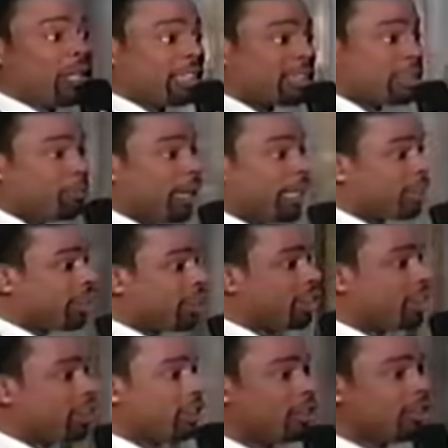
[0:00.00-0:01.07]
to make this year,
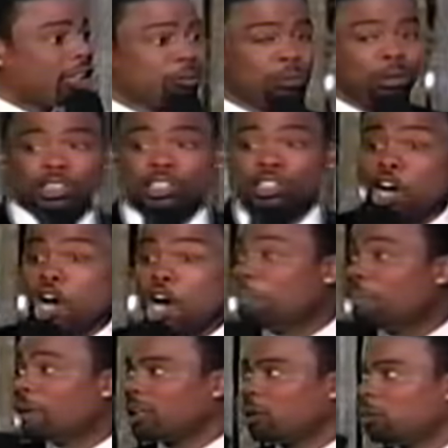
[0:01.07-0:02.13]
another movie
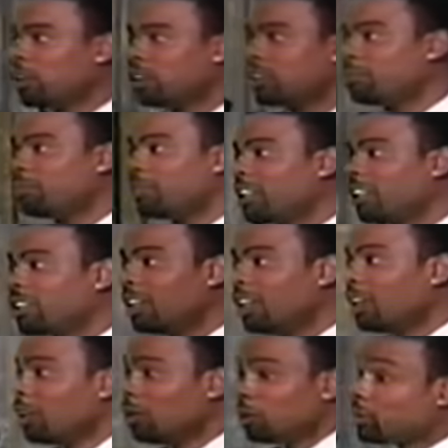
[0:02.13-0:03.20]
nobody wanted to make
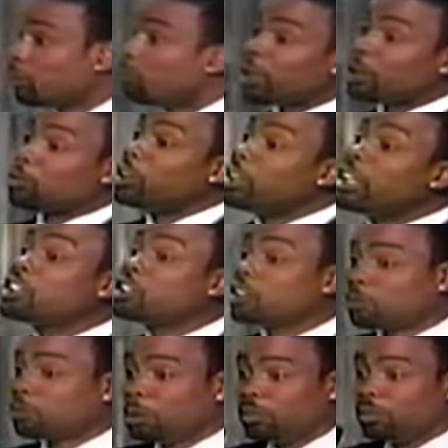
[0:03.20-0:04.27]
was the big religious
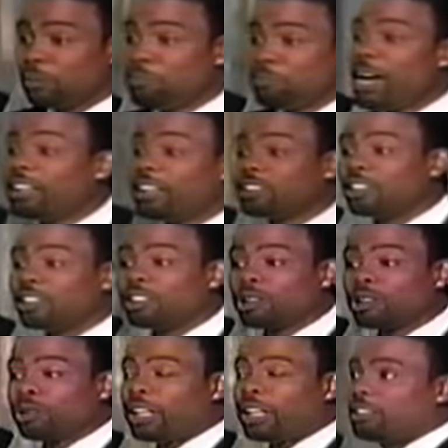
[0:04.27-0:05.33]
movie, Passion of the
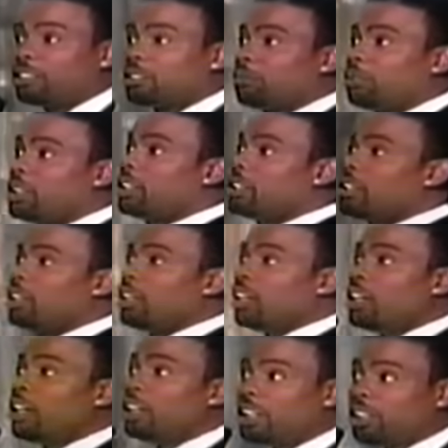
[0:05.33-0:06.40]
Christ, man.
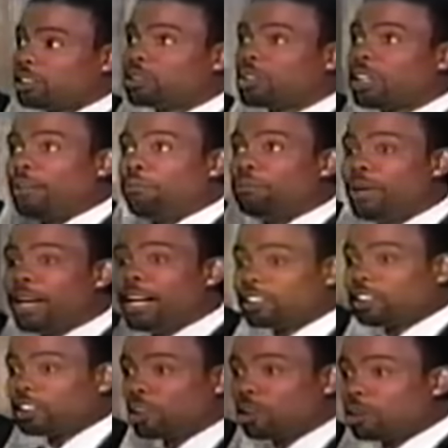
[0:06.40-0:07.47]
That's right, Passion of the
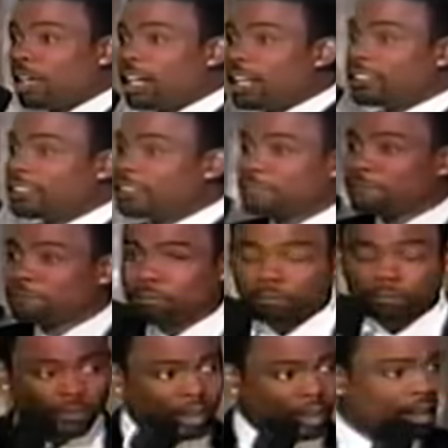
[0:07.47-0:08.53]
Christ.
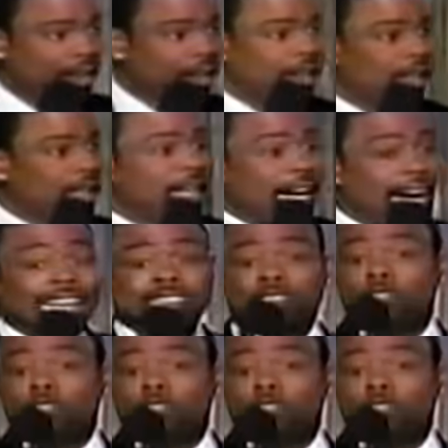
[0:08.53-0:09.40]
I saw